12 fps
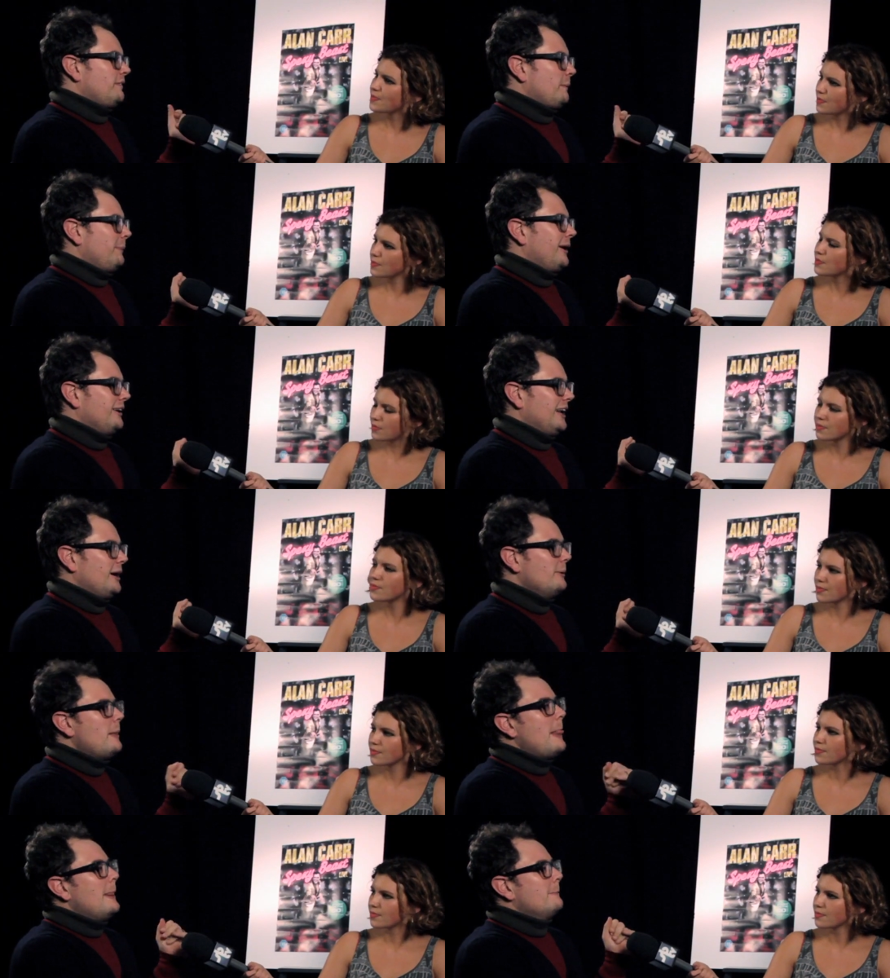Speaker 1: Apollo,
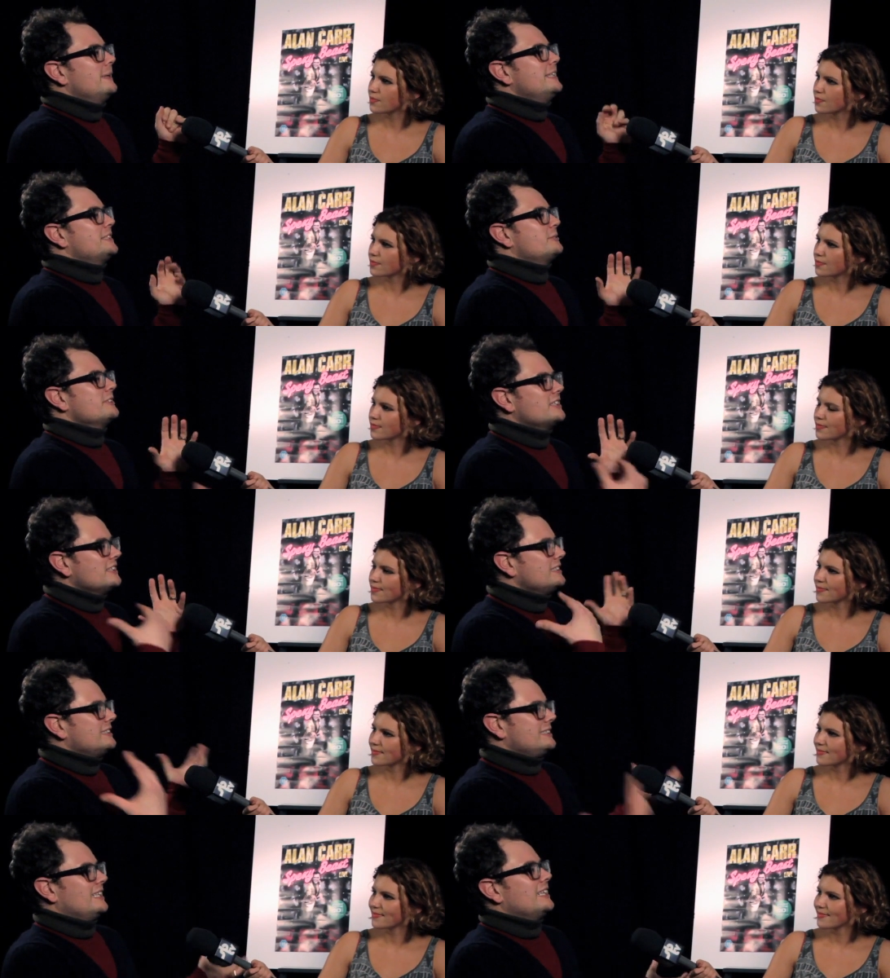but this one because
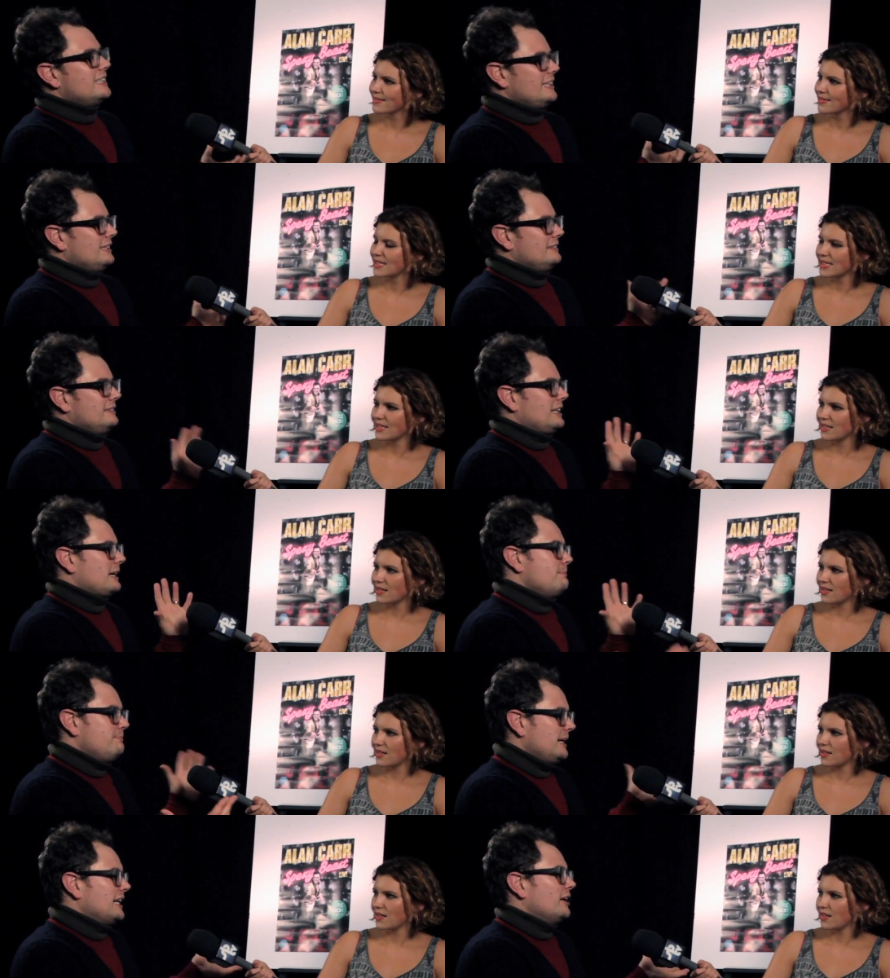it's like a, like a
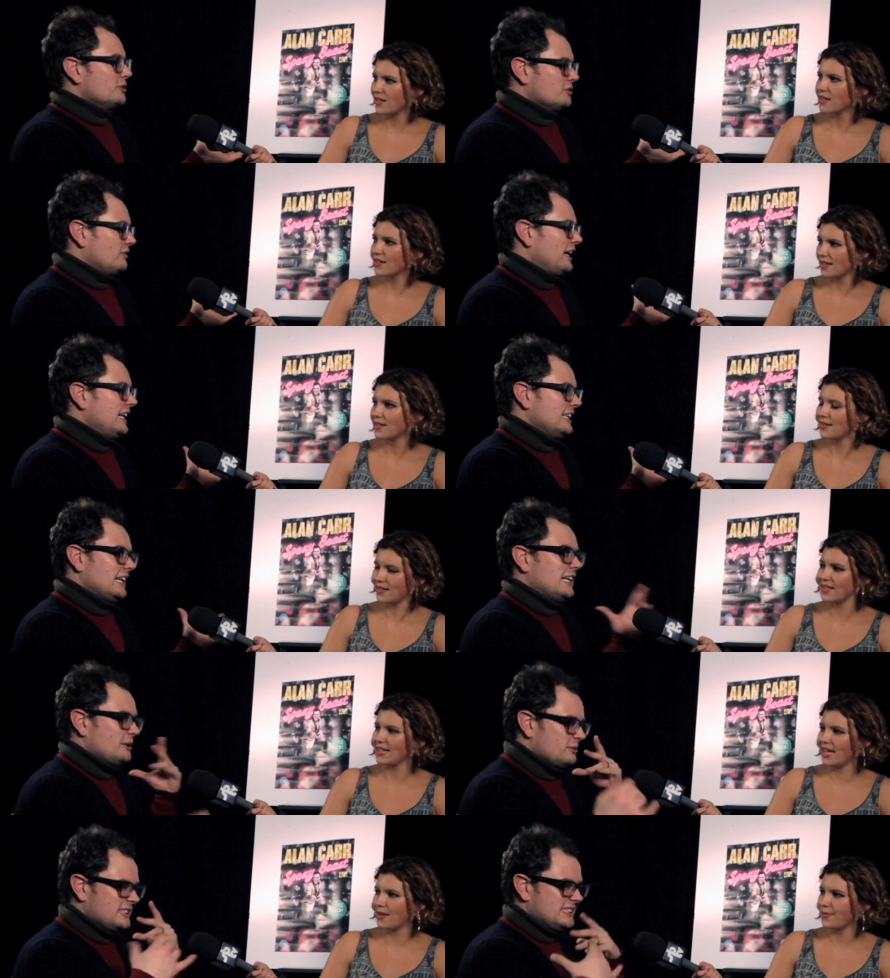big old arena and
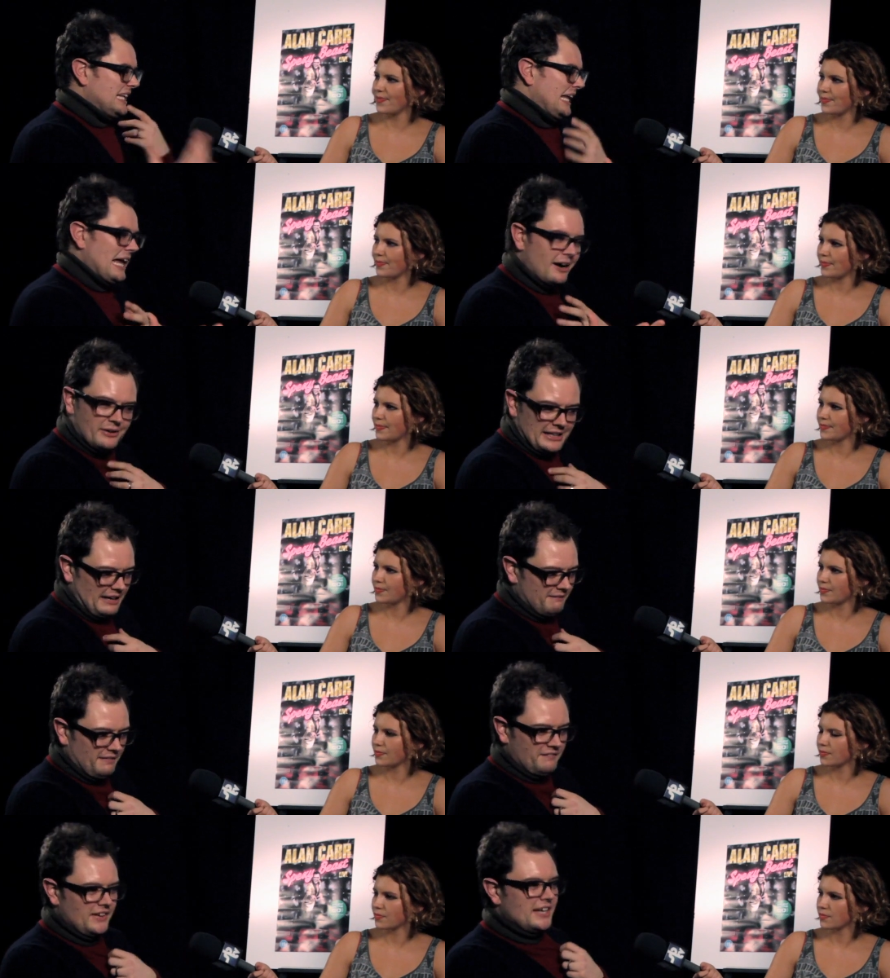it yeah. was sell out and
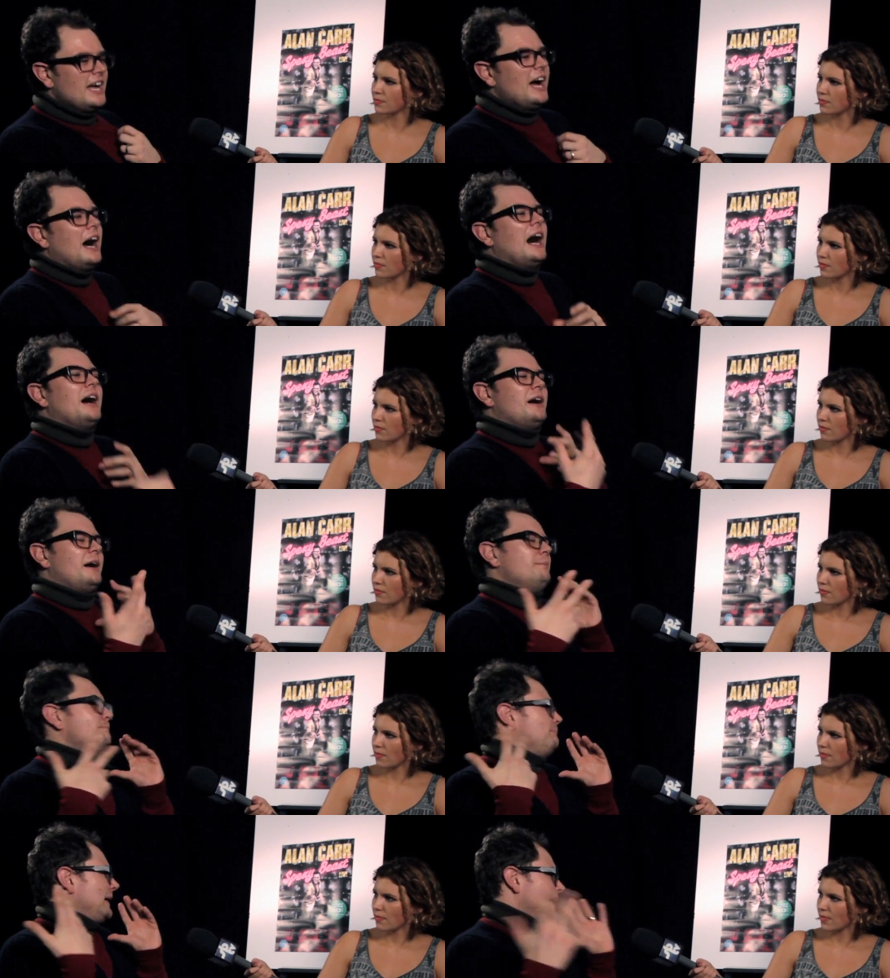everything. A
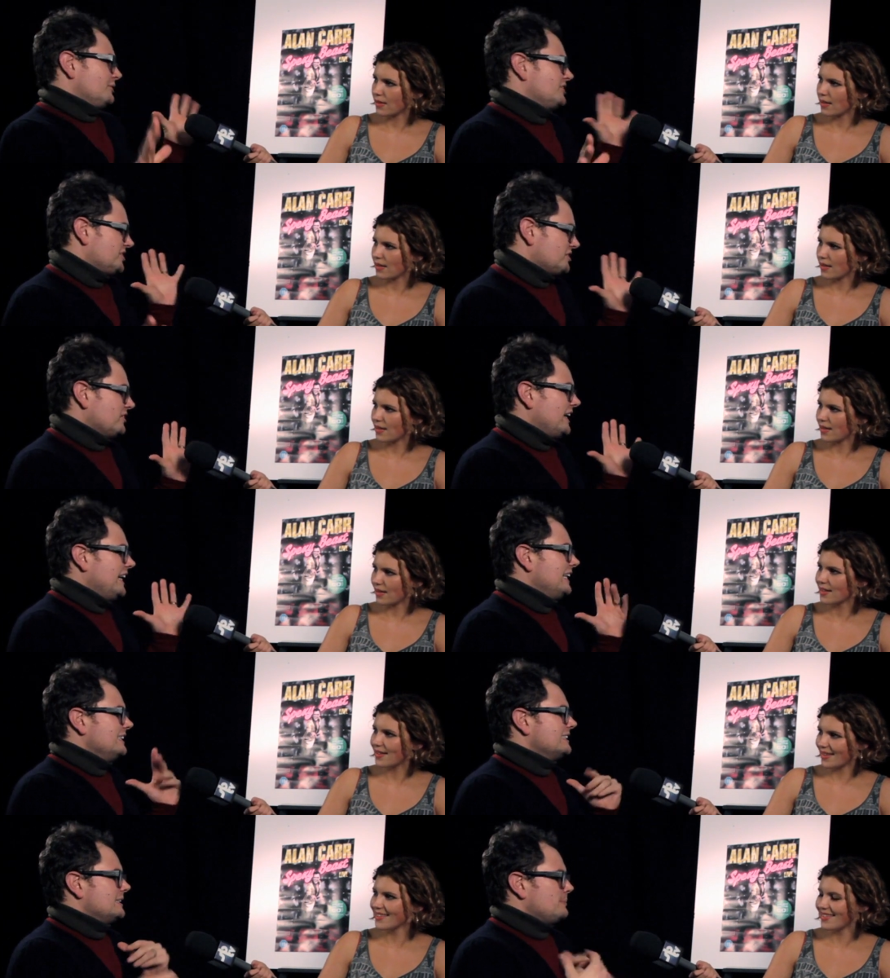big old
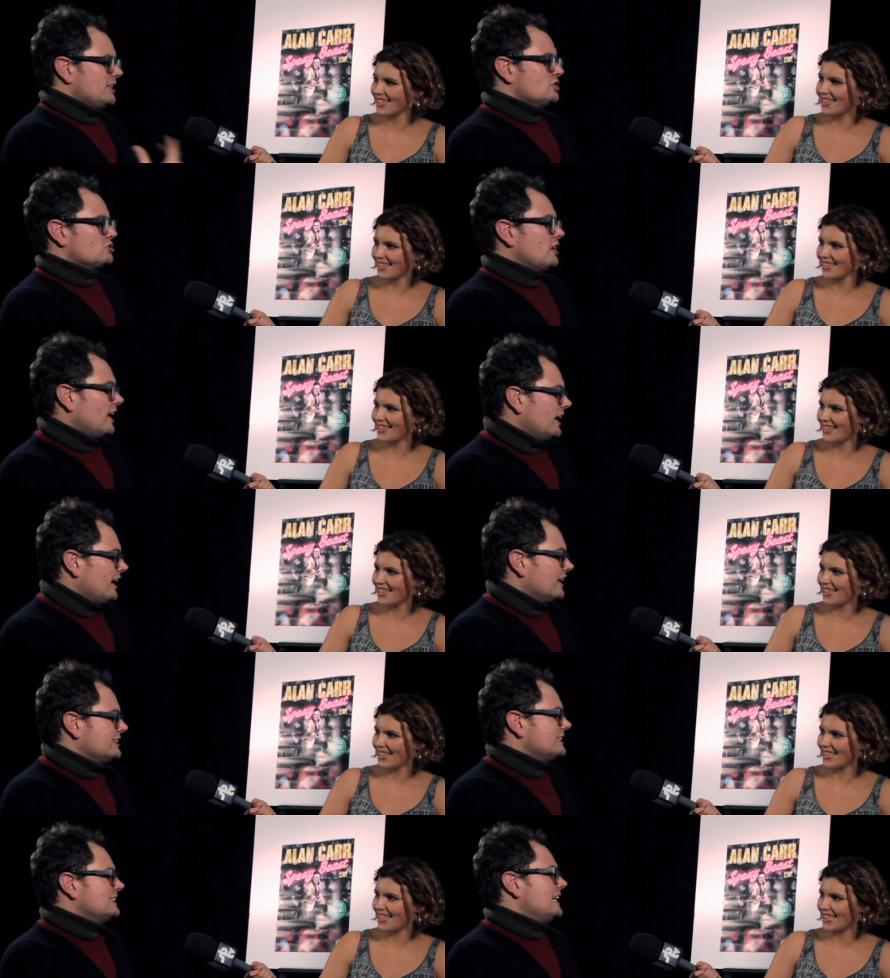screens, a bit of dry
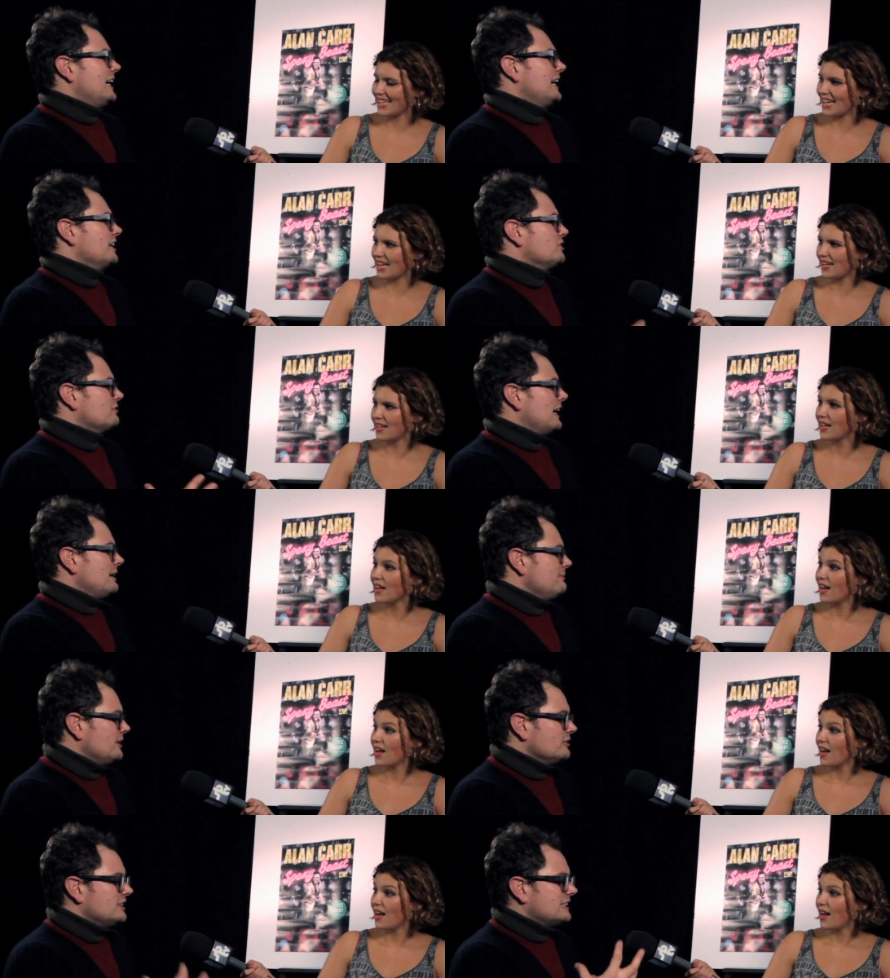ice there, yeah. great
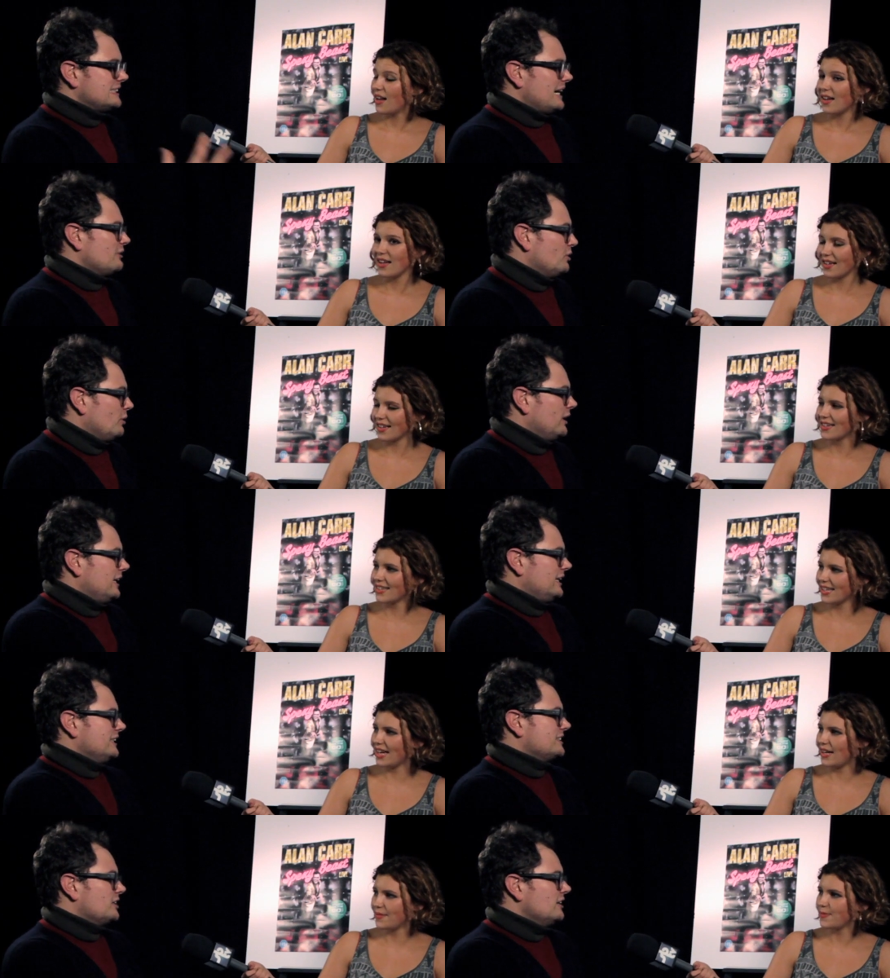music, sound quality
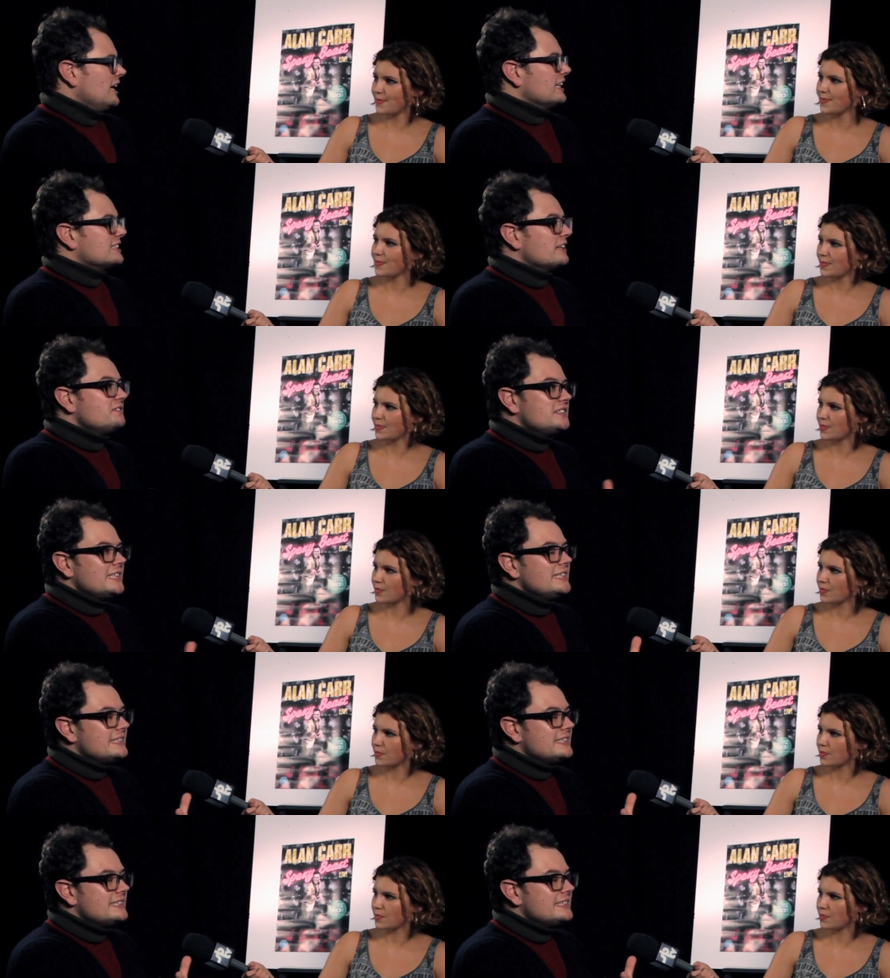yeah. is good. Because I've seen